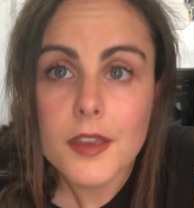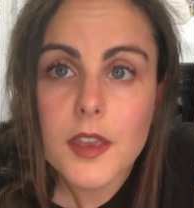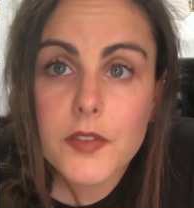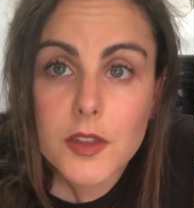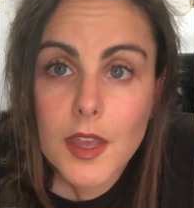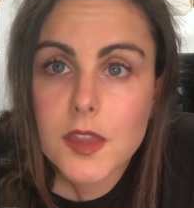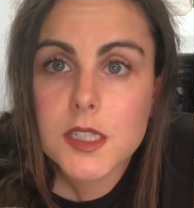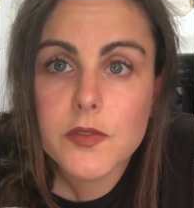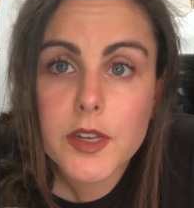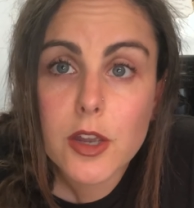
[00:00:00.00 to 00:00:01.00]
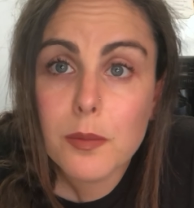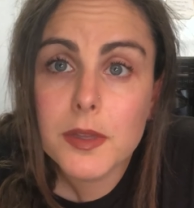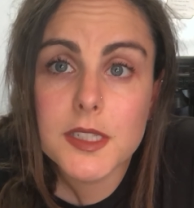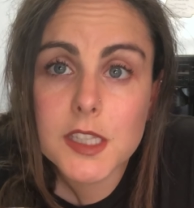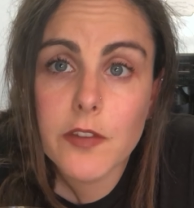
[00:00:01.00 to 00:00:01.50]
If you like this video,
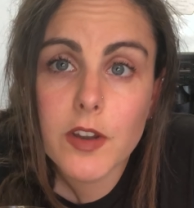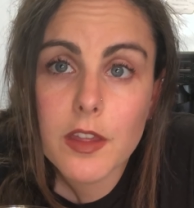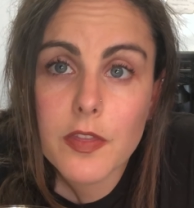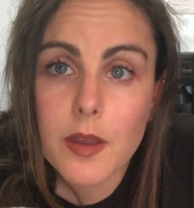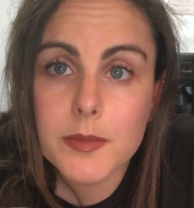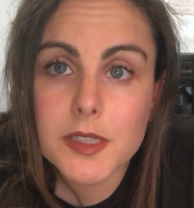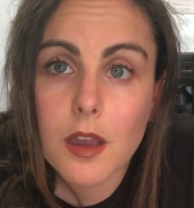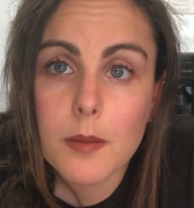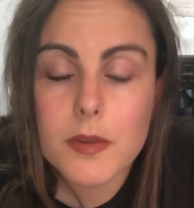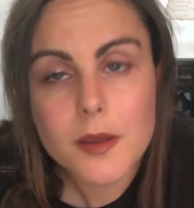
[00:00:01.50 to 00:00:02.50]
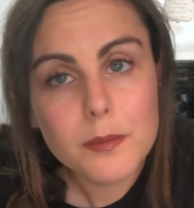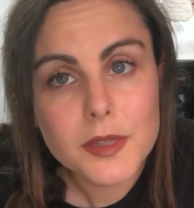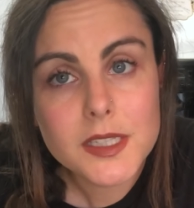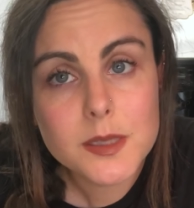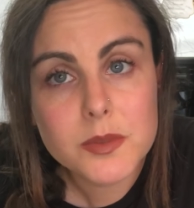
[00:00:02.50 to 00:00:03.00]
please give it a thumbs up.
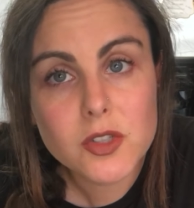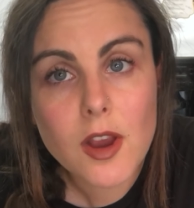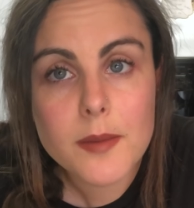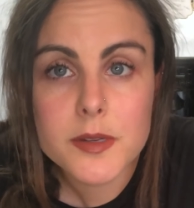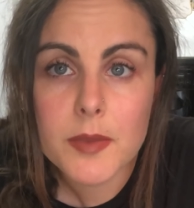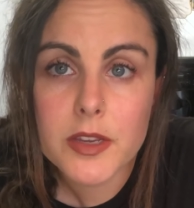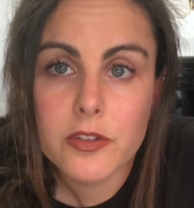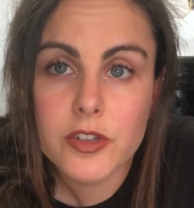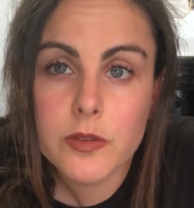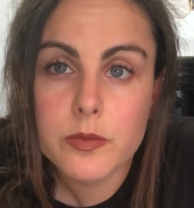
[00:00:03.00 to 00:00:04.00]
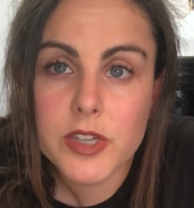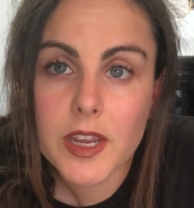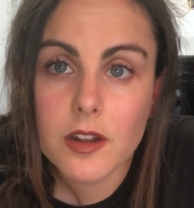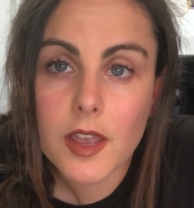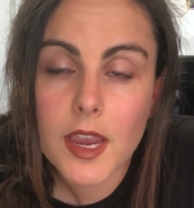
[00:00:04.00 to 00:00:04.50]
Please subscribe to my YouTube
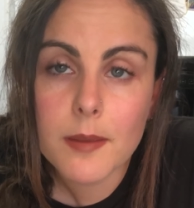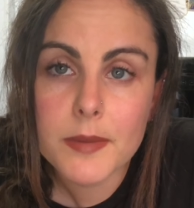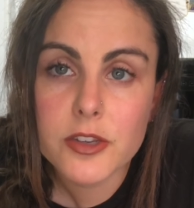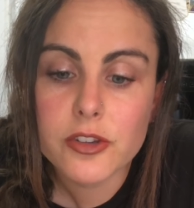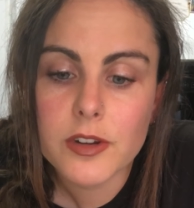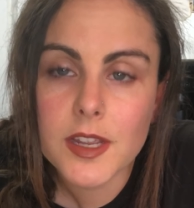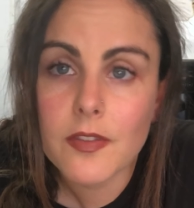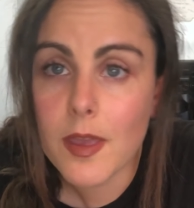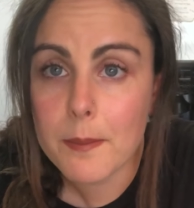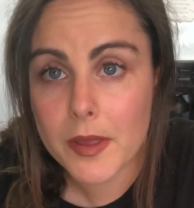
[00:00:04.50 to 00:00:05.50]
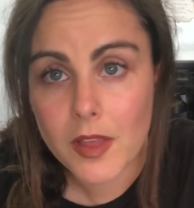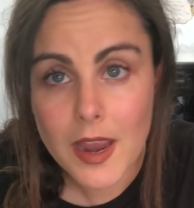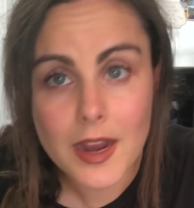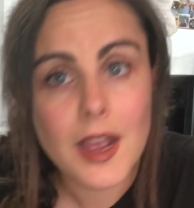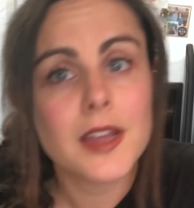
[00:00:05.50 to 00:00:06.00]
channel and be sure to hit that bell
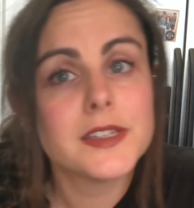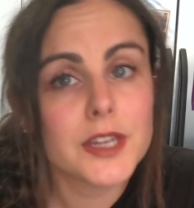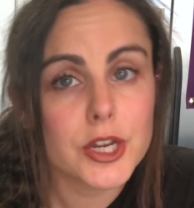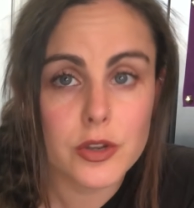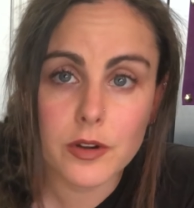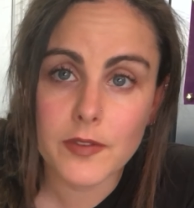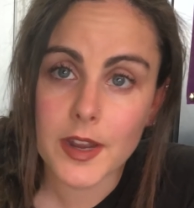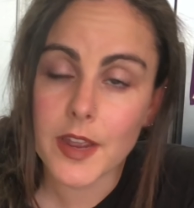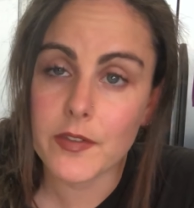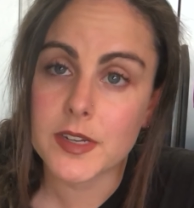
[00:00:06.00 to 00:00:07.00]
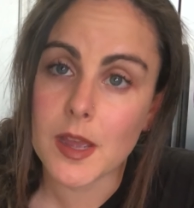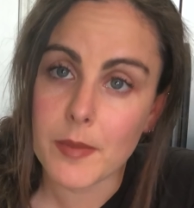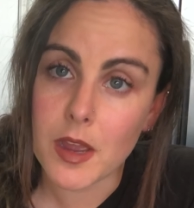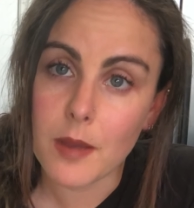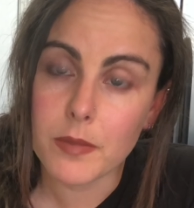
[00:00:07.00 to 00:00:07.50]
icon to get notified every time
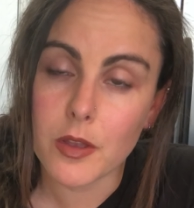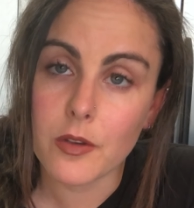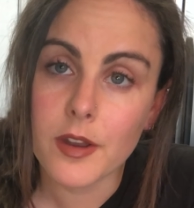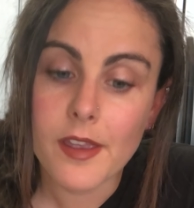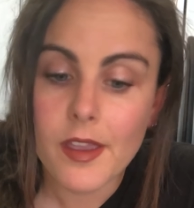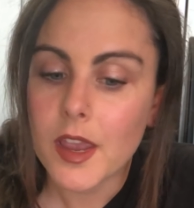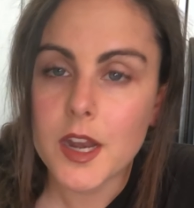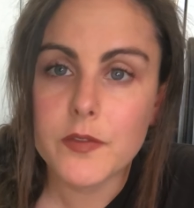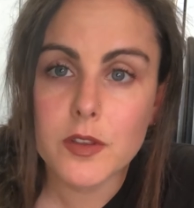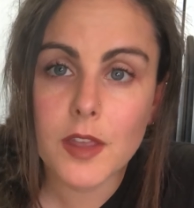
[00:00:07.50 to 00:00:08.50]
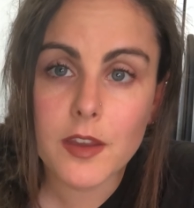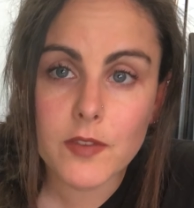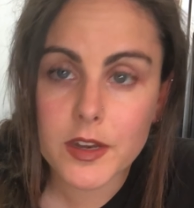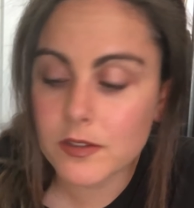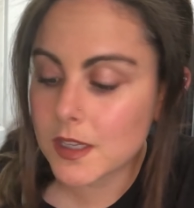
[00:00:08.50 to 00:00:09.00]
I upload. And if you like
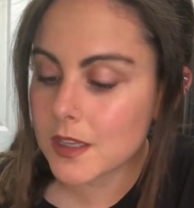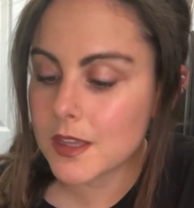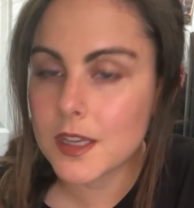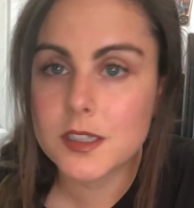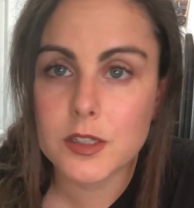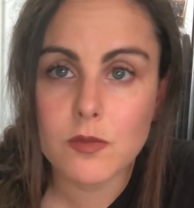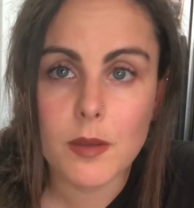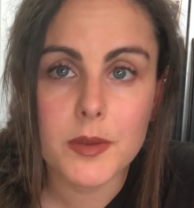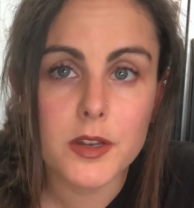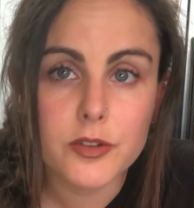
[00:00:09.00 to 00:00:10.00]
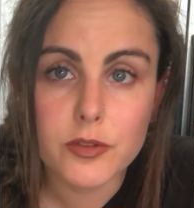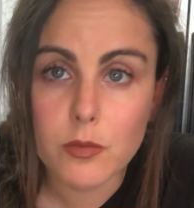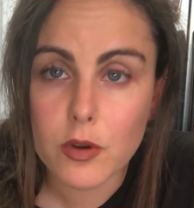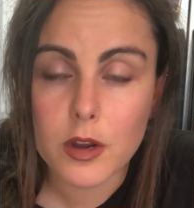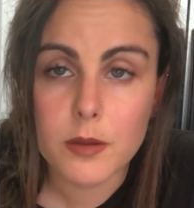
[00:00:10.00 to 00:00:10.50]
videos like this and you want me to do
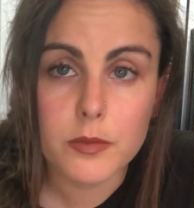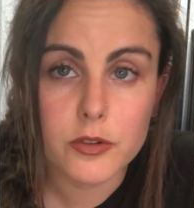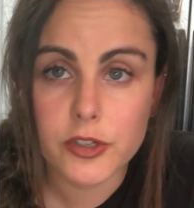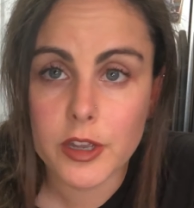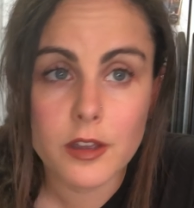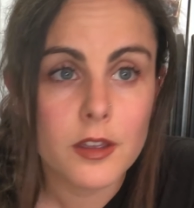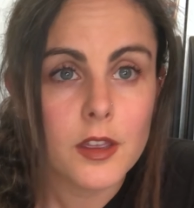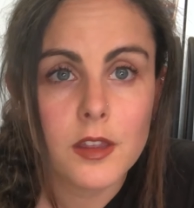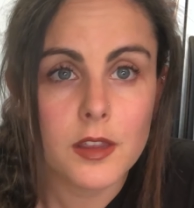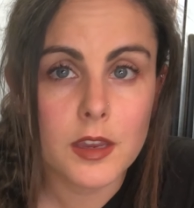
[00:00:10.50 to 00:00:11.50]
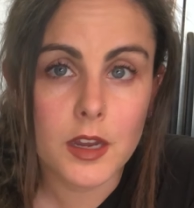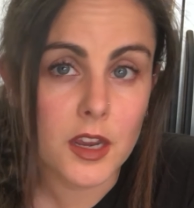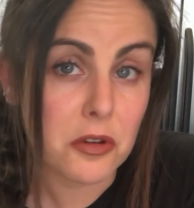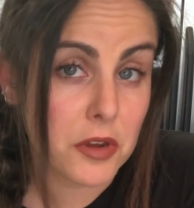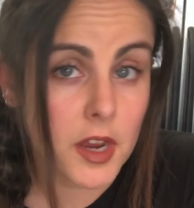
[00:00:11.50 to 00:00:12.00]
more kombucha, like
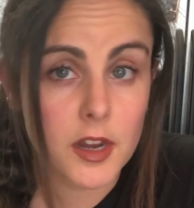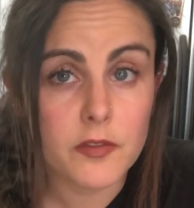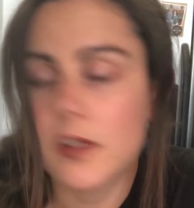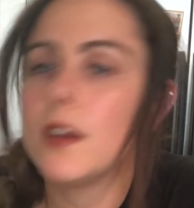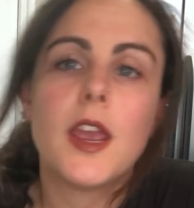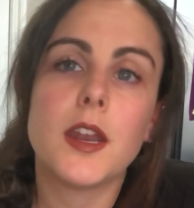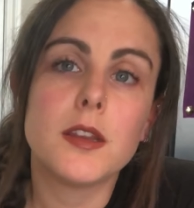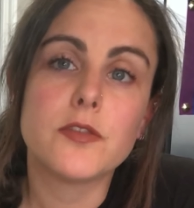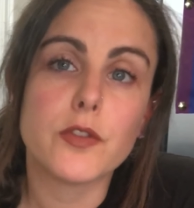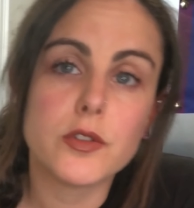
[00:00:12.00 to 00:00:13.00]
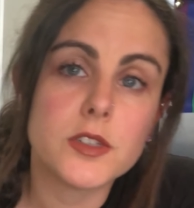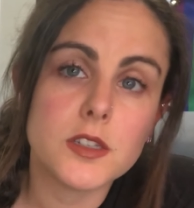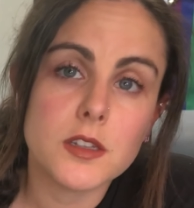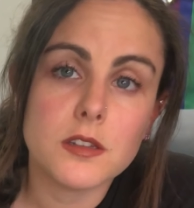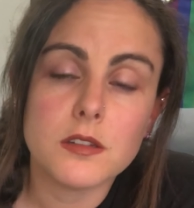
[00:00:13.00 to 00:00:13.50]
getting creative and adding fruits
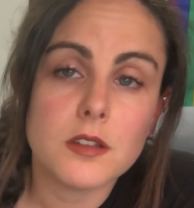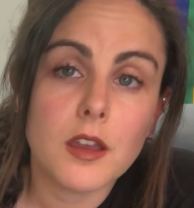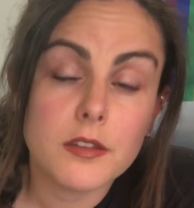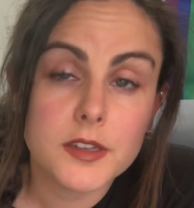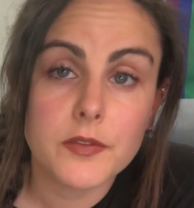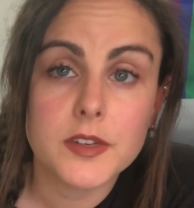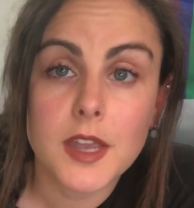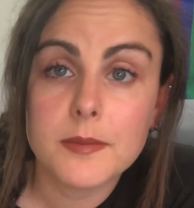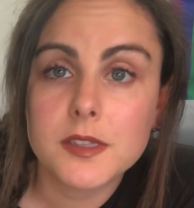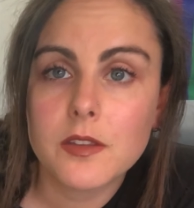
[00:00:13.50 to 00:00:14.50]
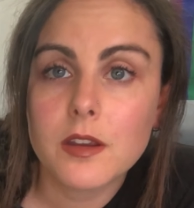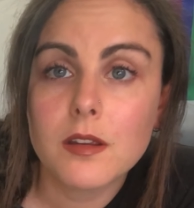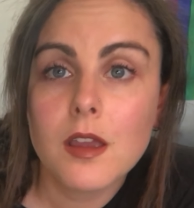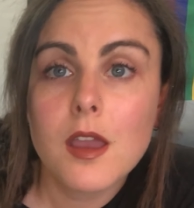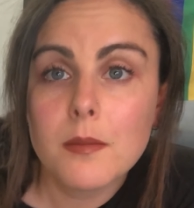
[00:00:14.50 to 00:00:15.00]
and different types in
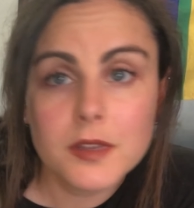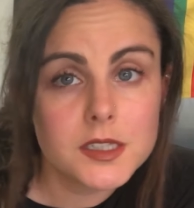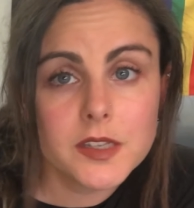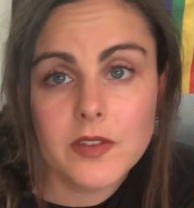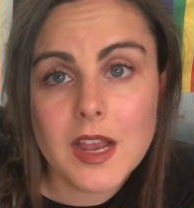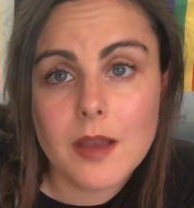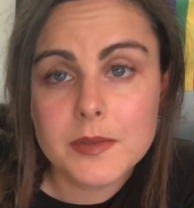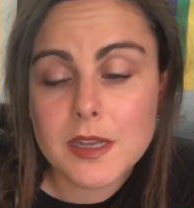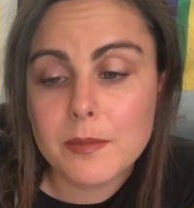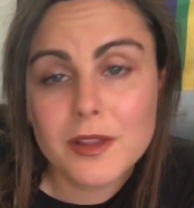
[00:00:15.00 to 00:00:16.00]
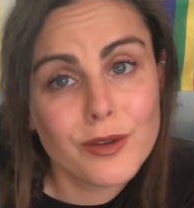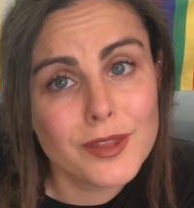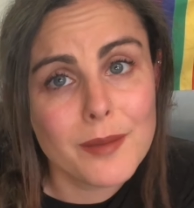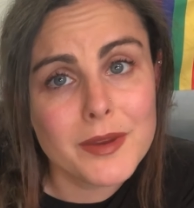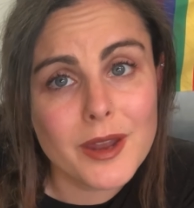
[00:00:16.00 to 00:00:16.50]
there, please leave a comment down below and
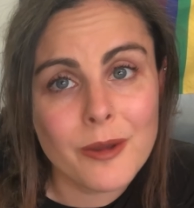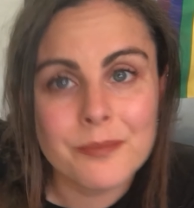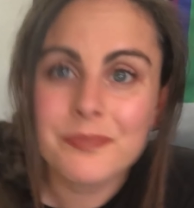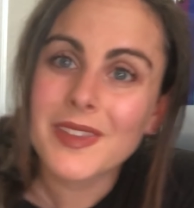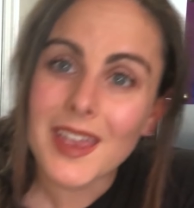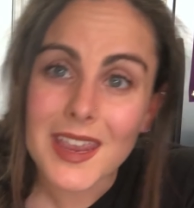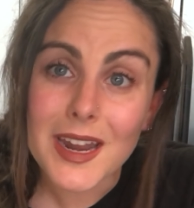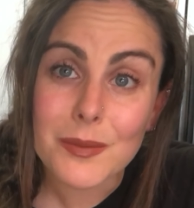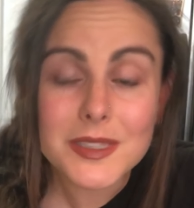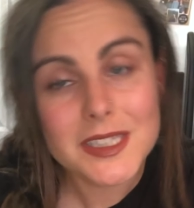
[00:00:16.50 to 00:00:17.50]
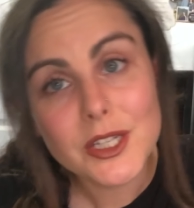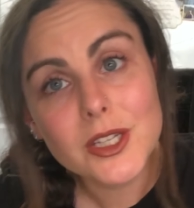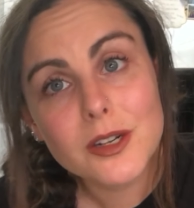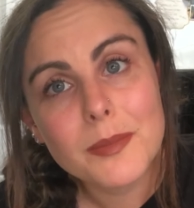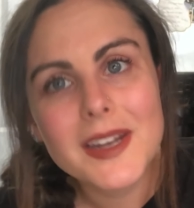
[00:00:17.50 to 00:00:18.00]
let me know. And I will see you
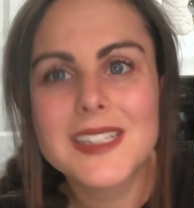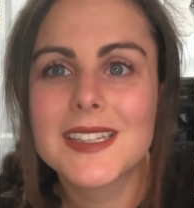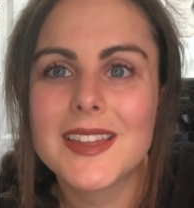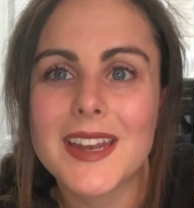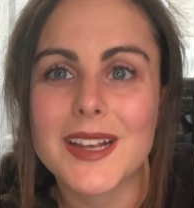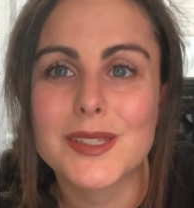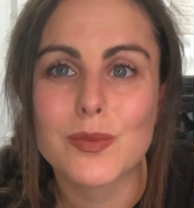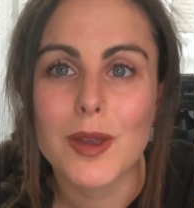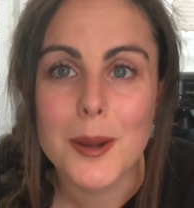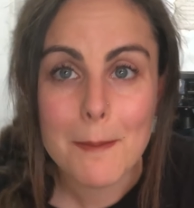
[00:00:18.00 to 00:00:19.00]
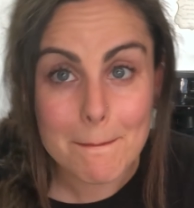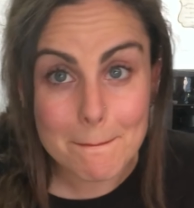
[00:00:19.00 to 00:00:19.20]
little bunnies in the next one.